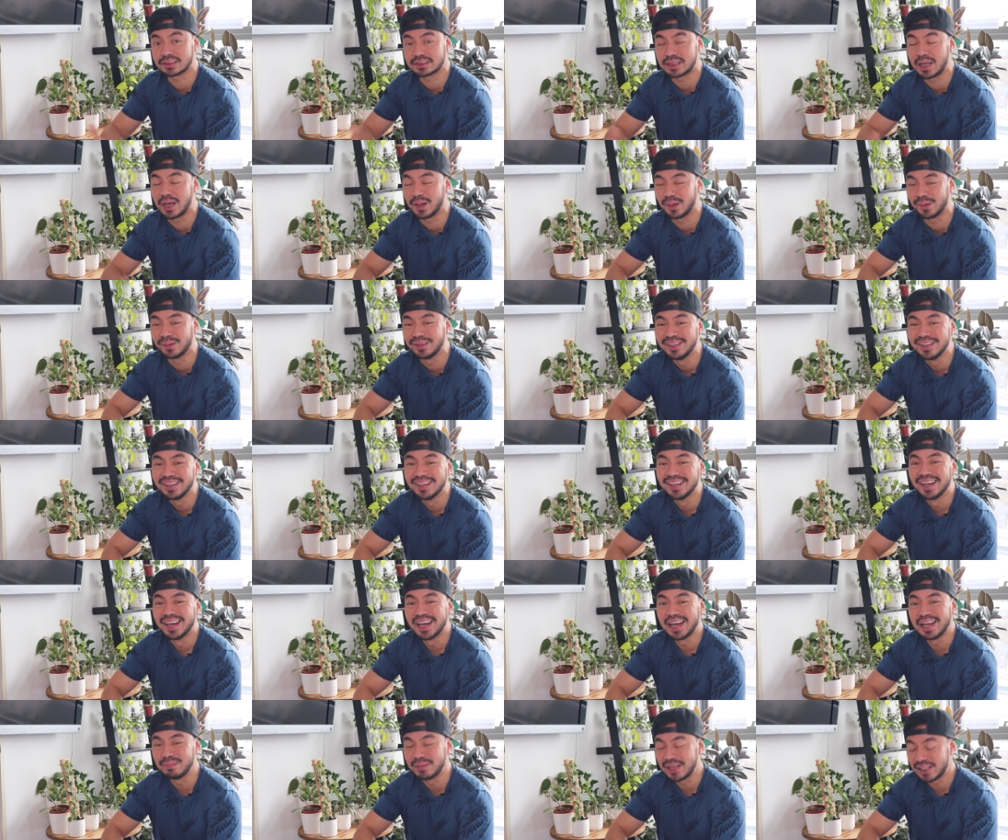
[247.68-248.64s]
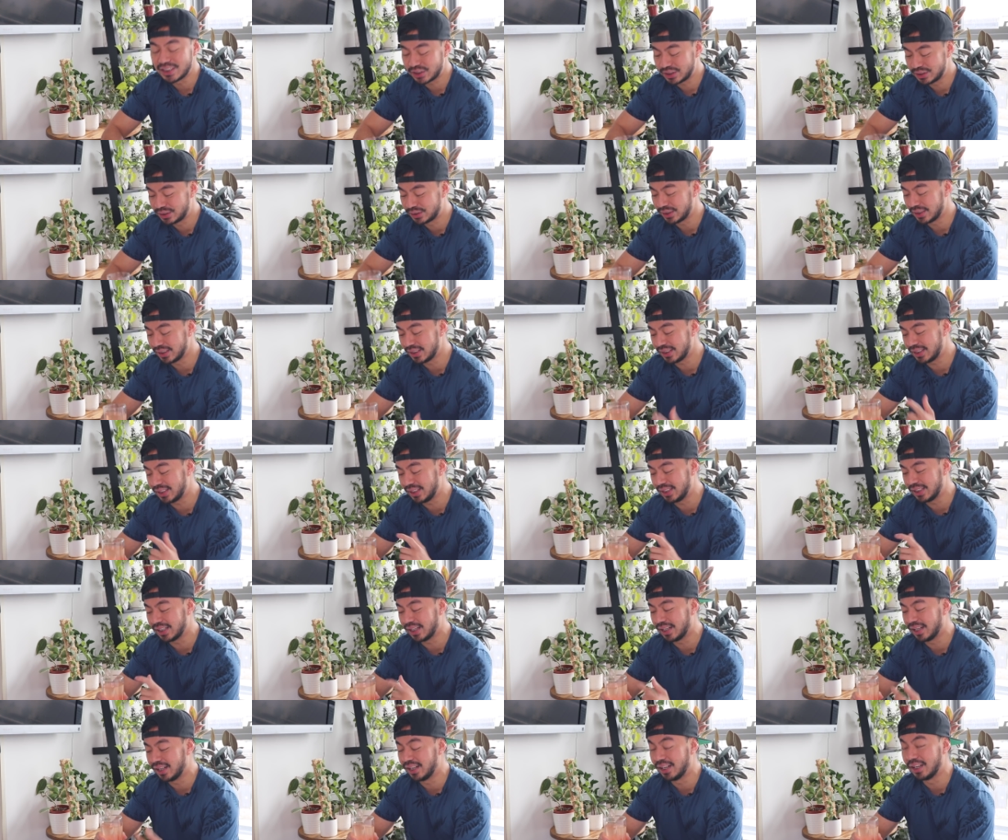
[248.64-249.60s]
so I'm actually
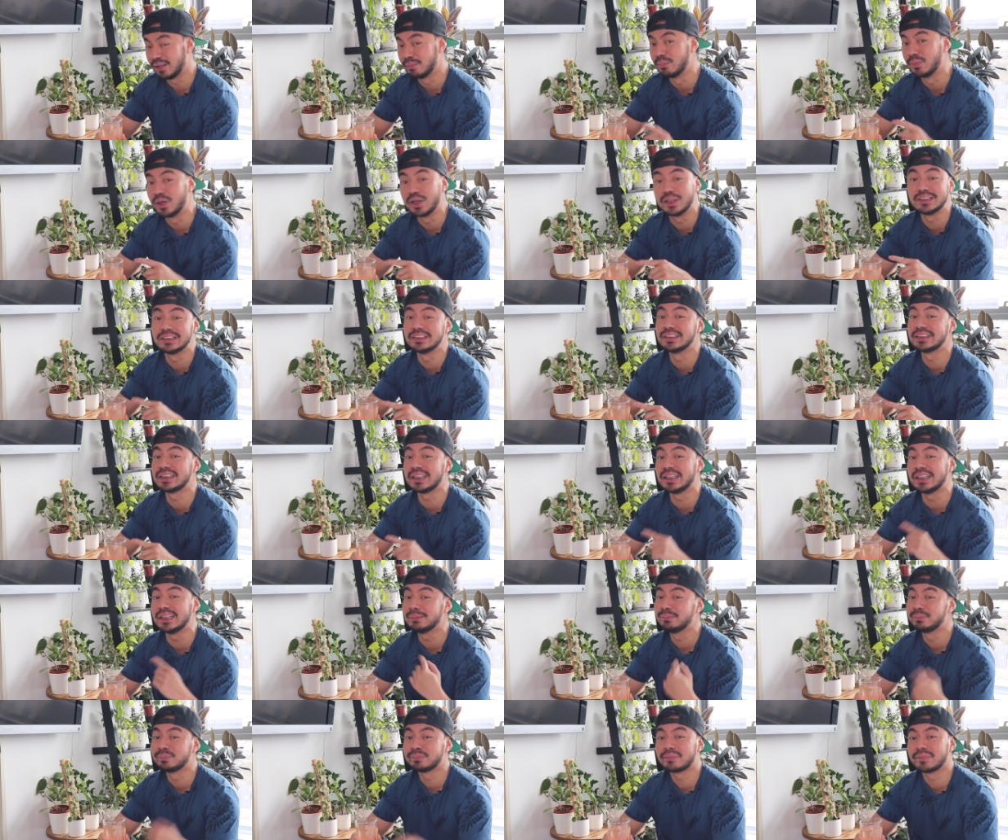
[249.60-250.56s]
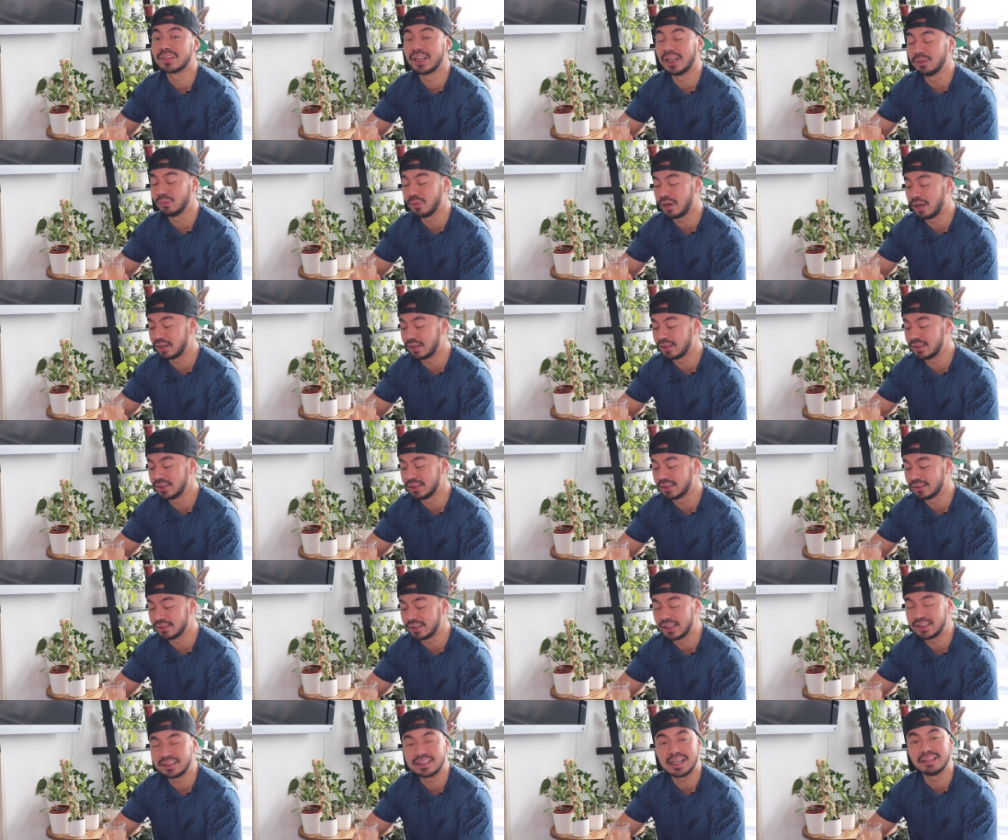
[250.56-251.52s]
drinking uh, Emergen-C and water, you know,
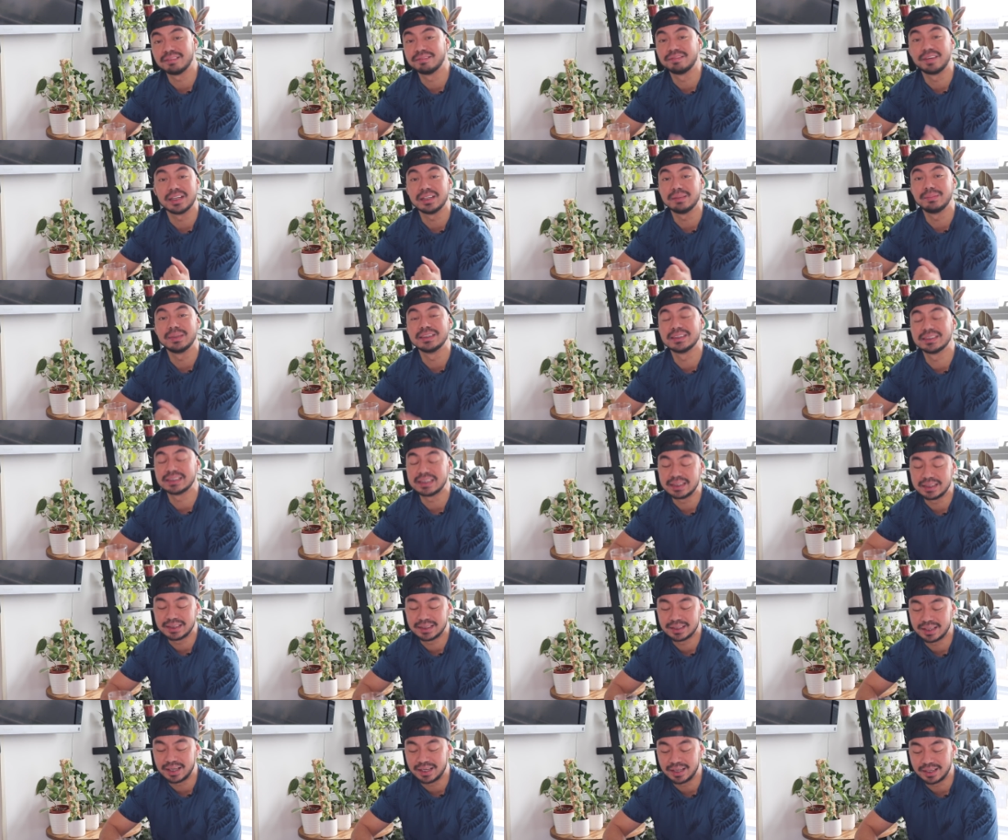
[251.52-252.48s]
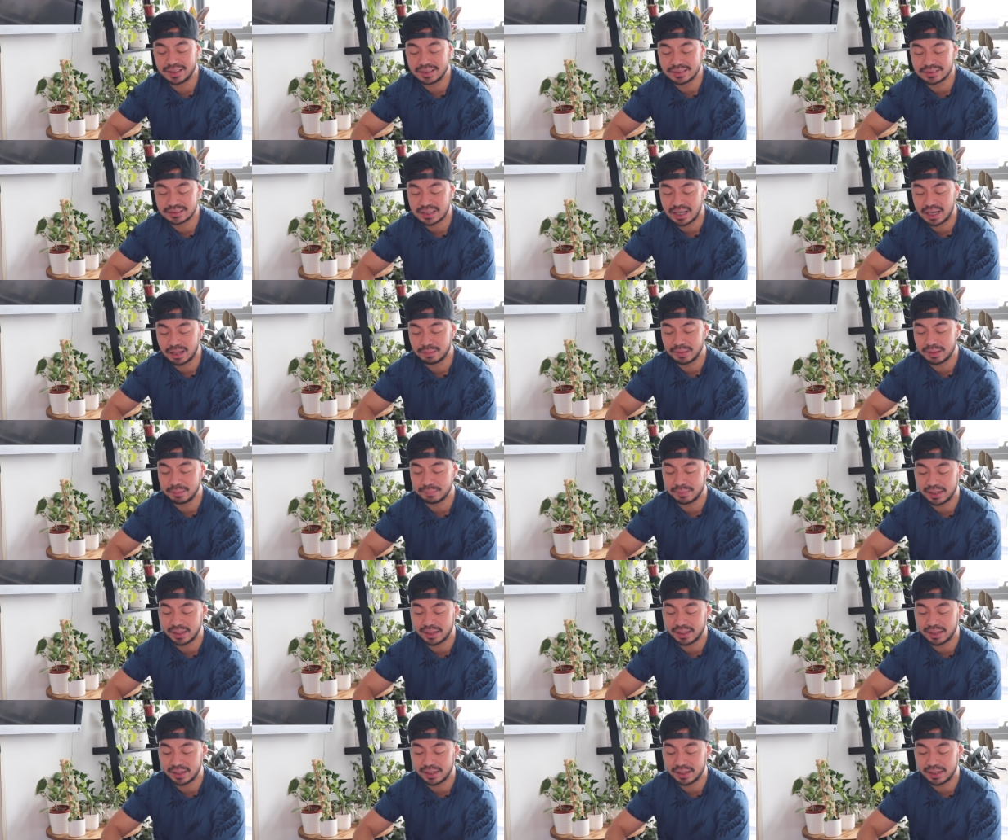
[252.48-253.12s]
get that vitamin C uh, inside me.